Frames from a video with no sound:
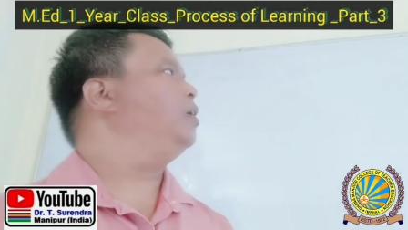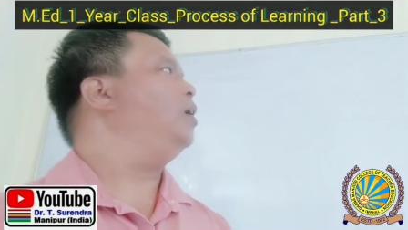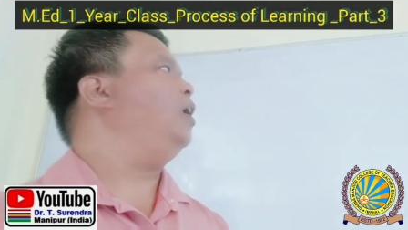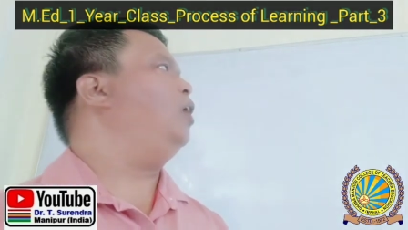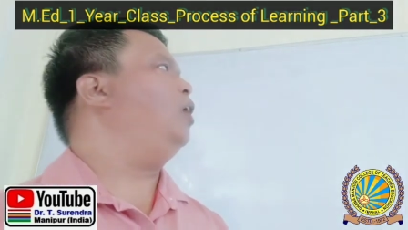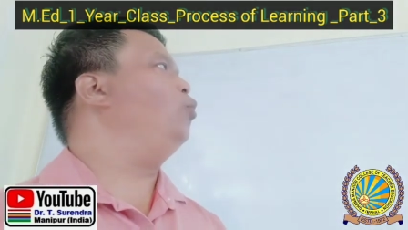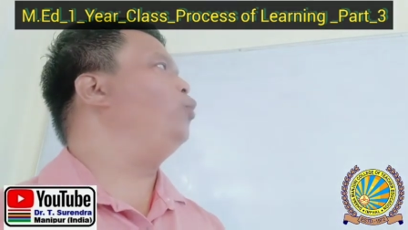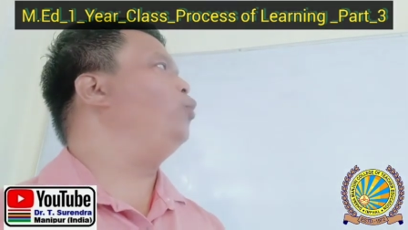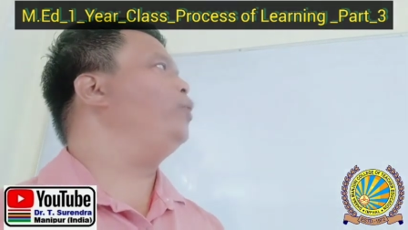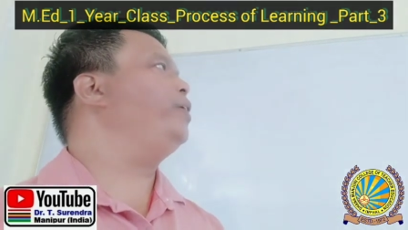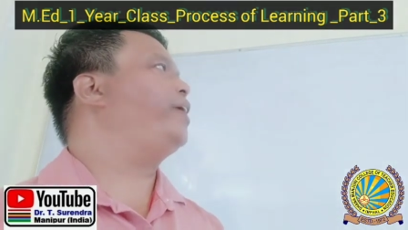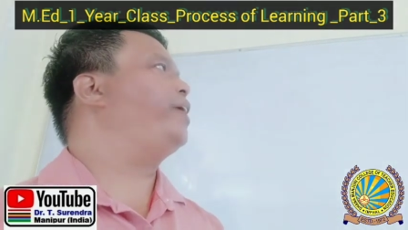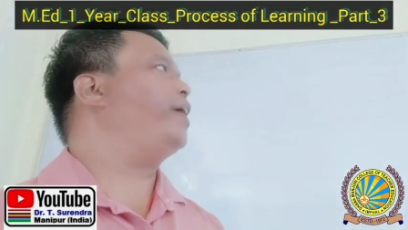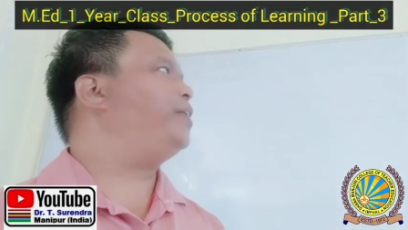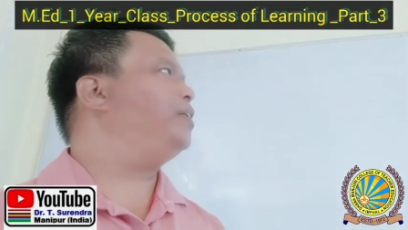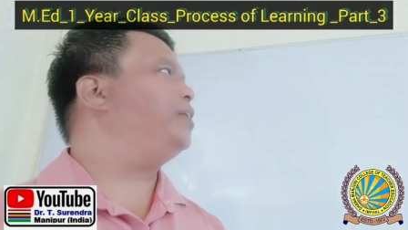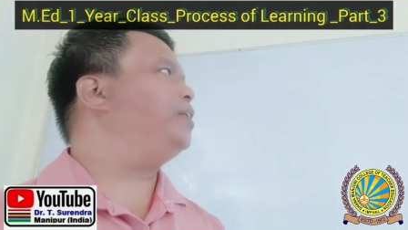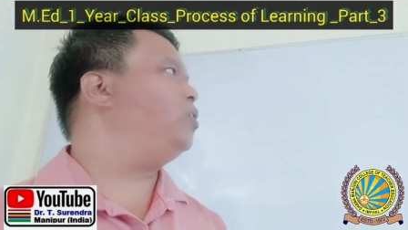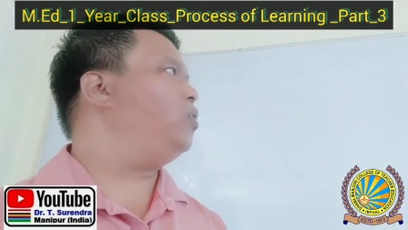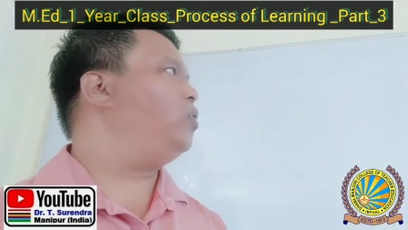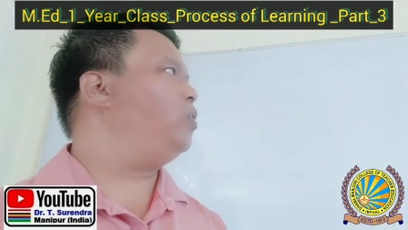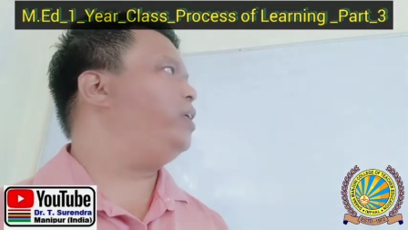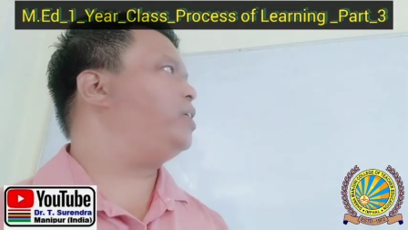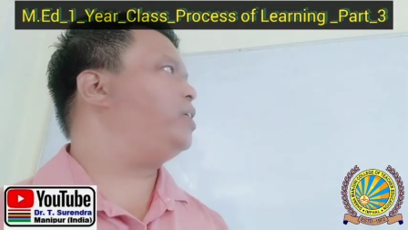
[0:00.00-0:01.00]
How we gain
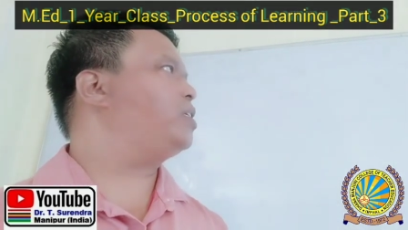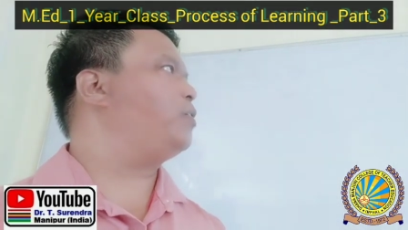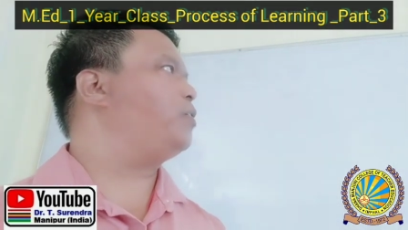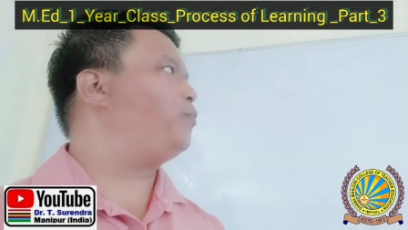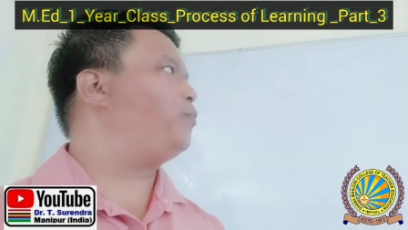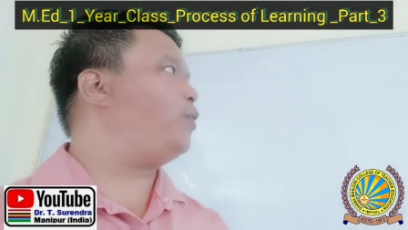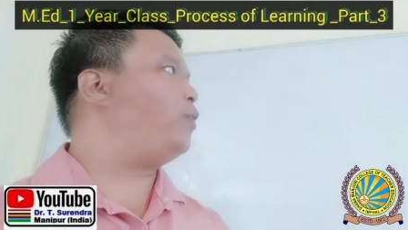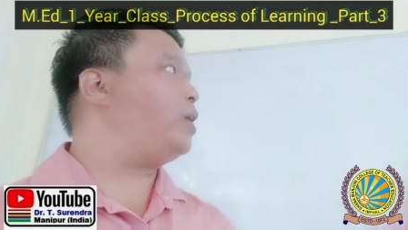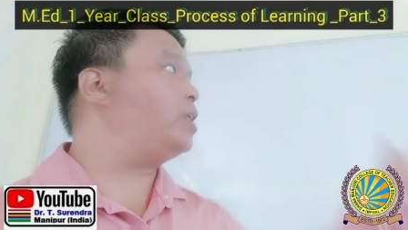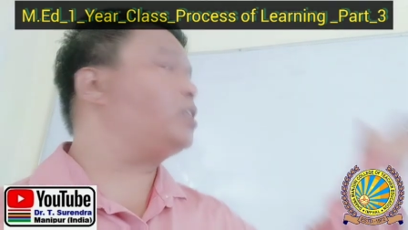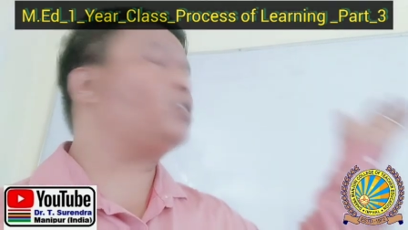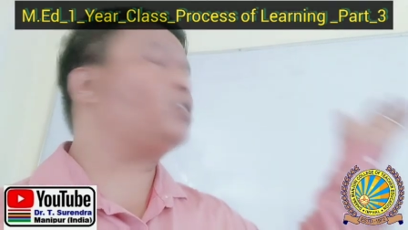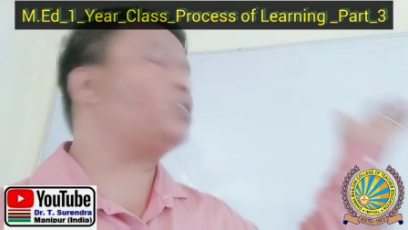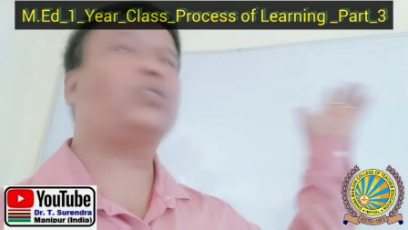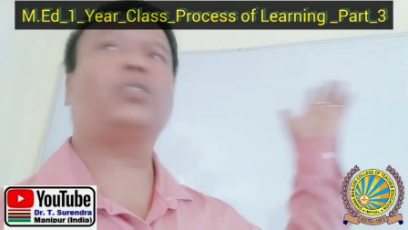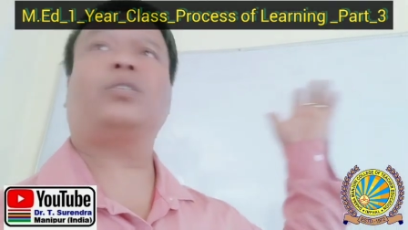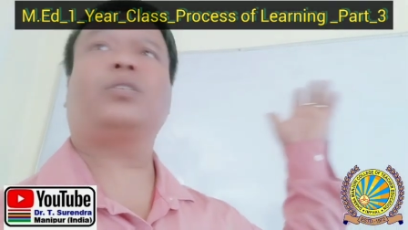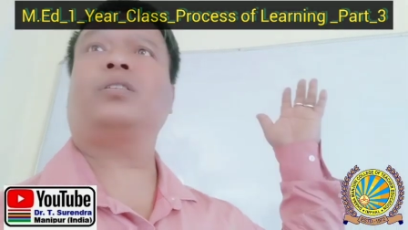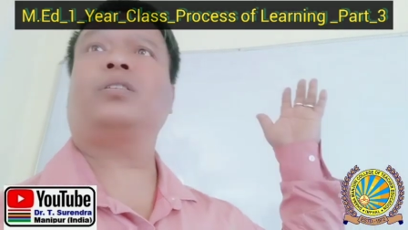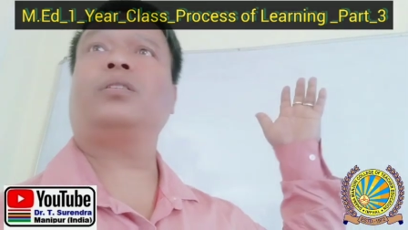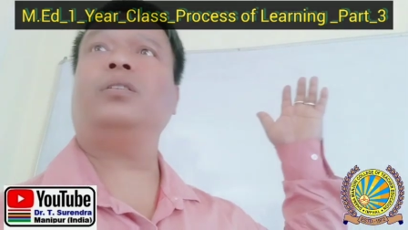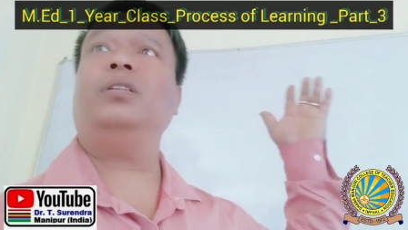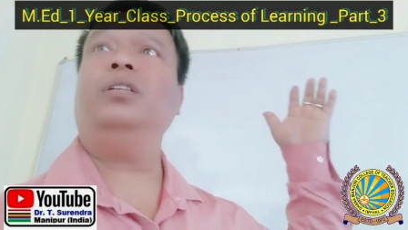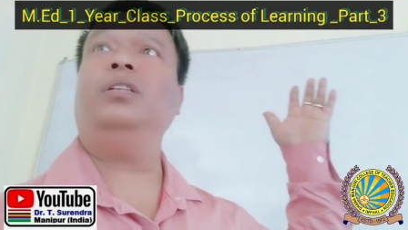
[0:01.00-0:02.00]
the knowledge,
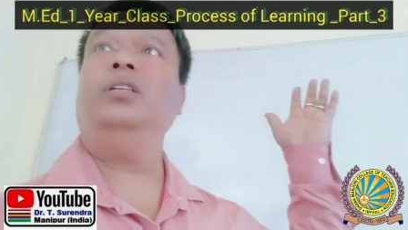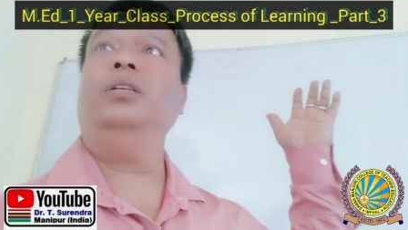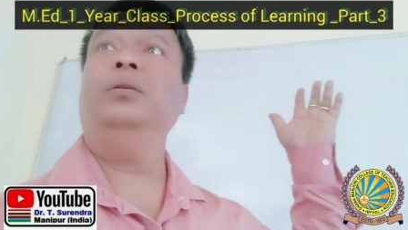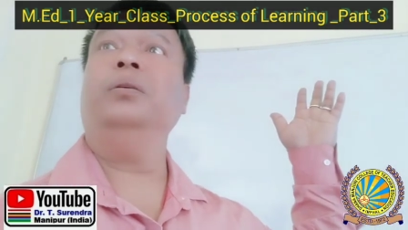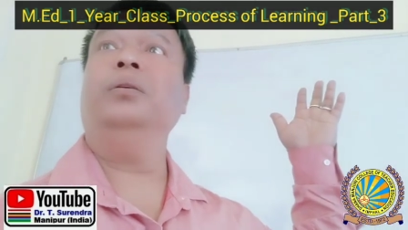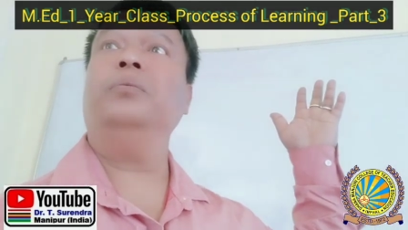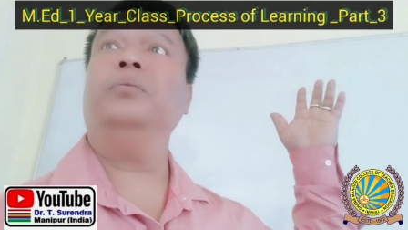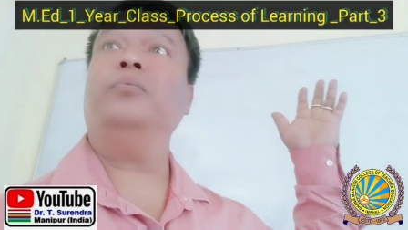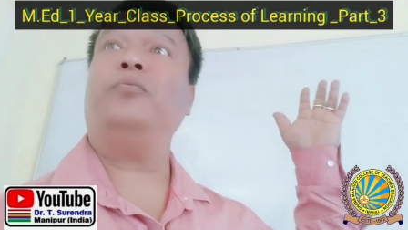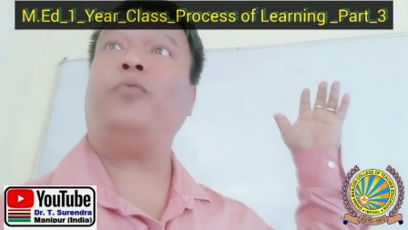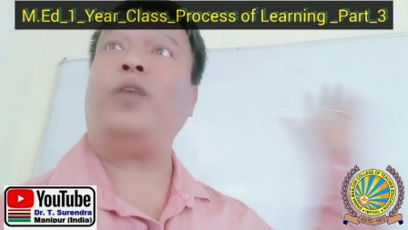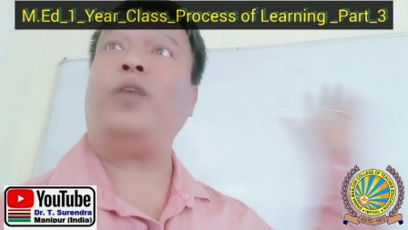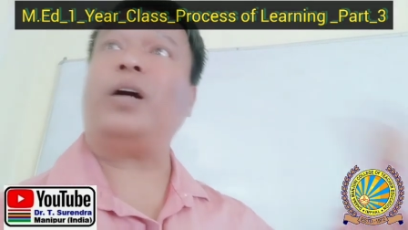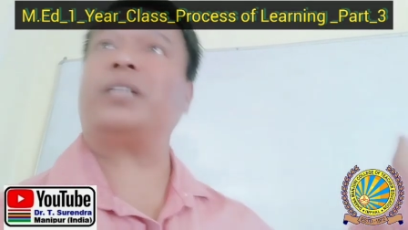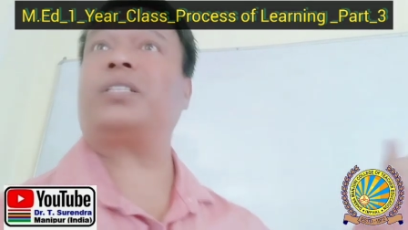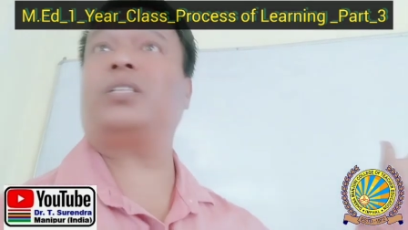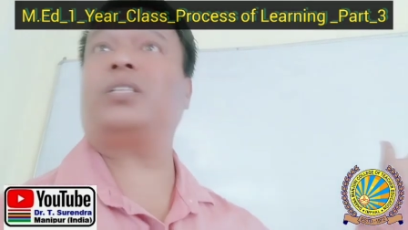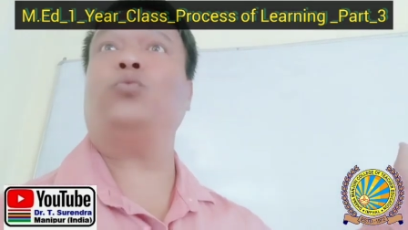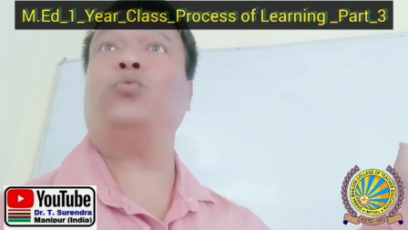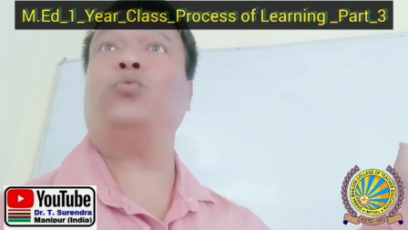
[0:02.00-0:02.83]
first